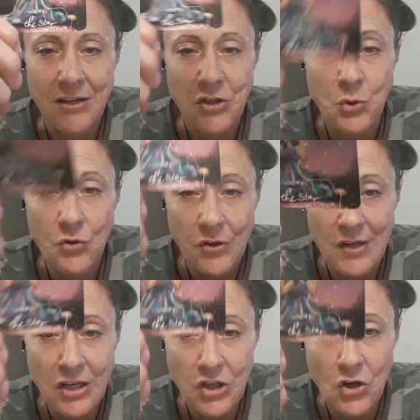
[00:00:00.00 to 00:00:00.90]
You
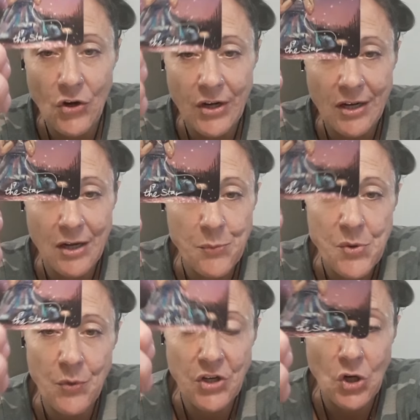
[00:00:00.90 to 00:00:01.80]
think y'all gonna come in
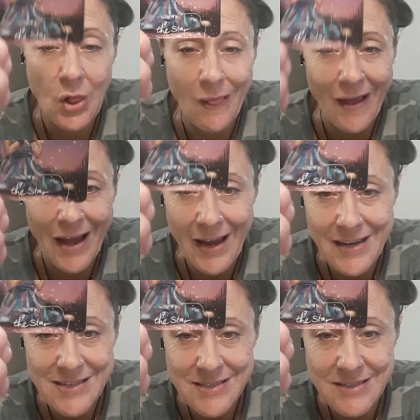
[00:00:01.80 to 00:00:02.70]
with your
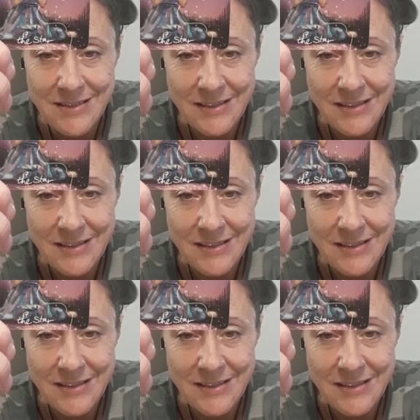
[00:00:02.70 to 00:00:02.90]
lies